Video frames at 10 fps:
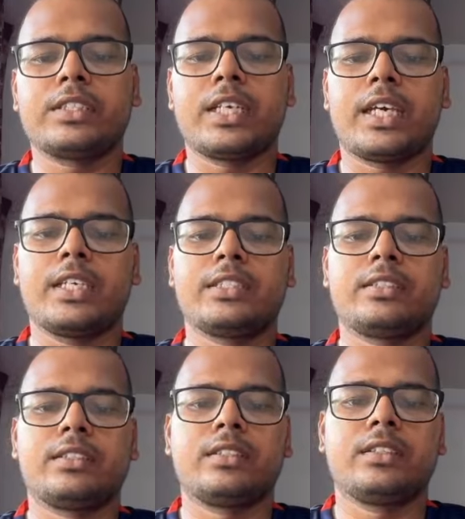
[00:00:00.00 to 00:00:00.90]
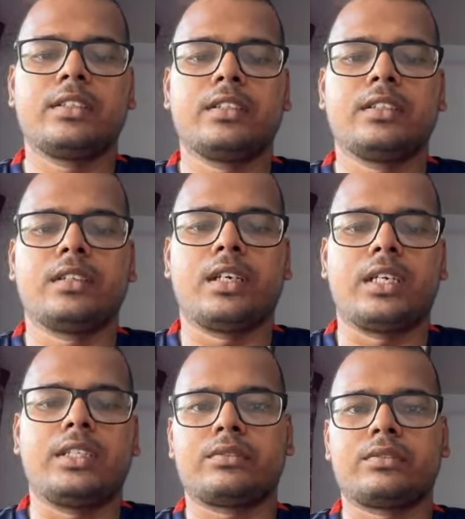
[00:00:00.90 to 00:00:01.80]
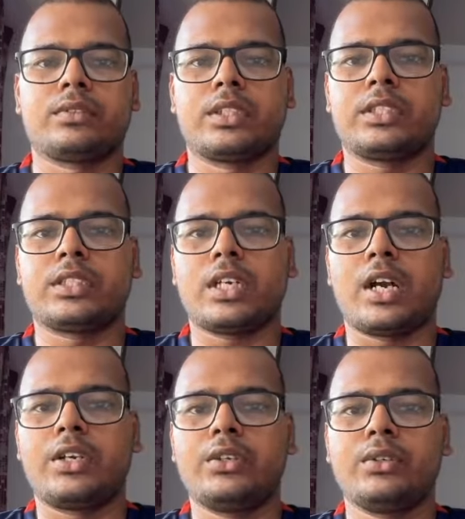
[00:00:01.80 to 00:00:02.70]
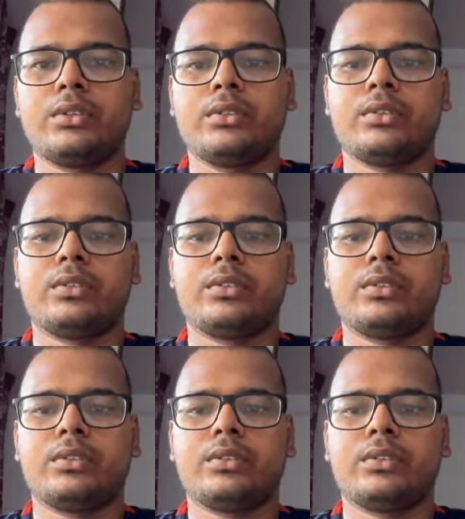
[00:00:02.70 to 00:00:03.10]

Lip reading: as either this audio